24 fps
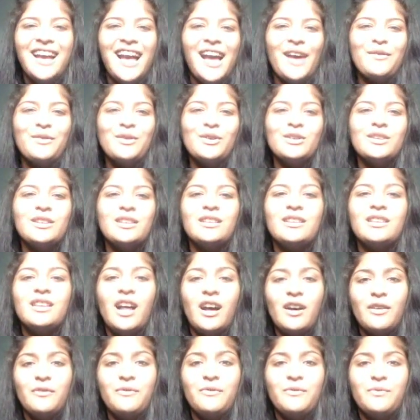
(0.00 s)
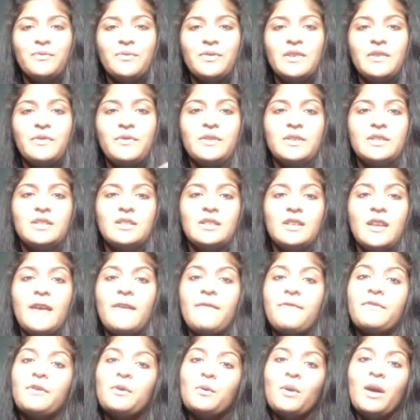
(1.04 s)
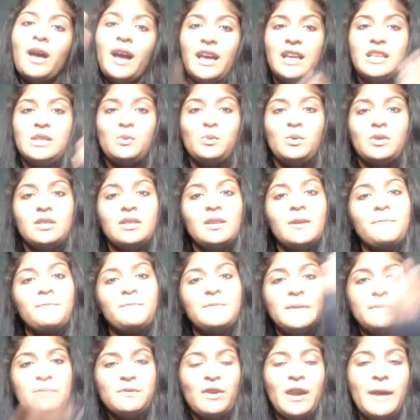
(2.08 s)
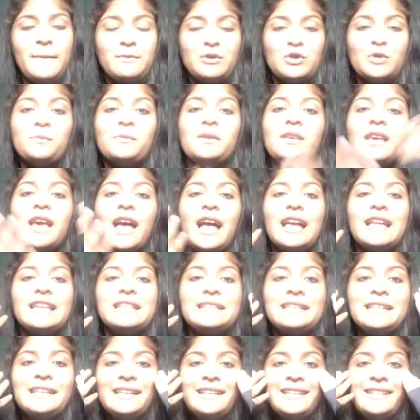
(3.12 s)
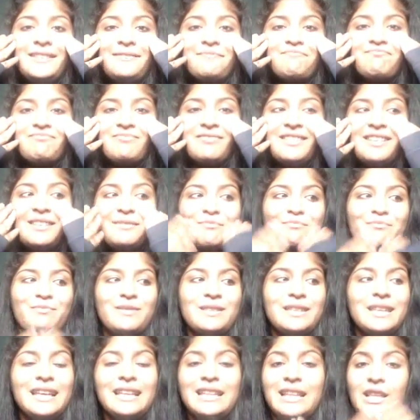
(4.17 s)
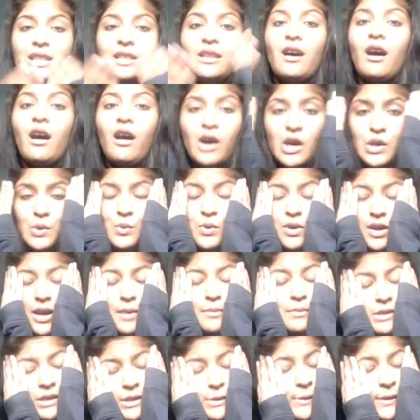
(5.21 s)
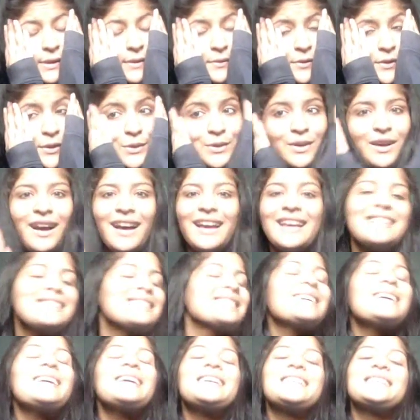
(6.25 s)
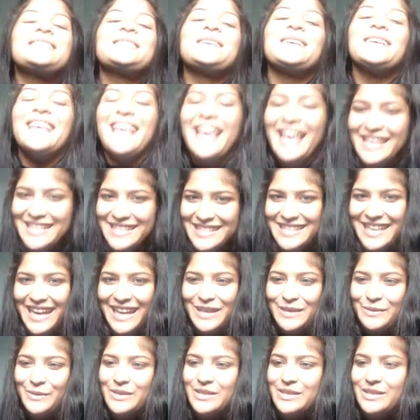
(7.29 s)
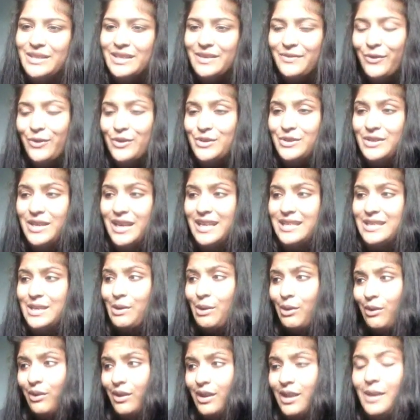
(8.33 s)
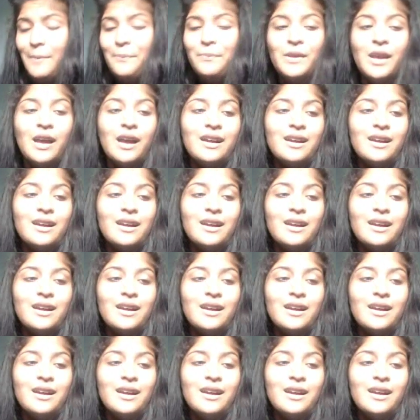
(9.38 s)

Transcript: I would love if you guys would subscribe to me and see that the hard work I'm doing for you guys. So yes, that was for today's haul.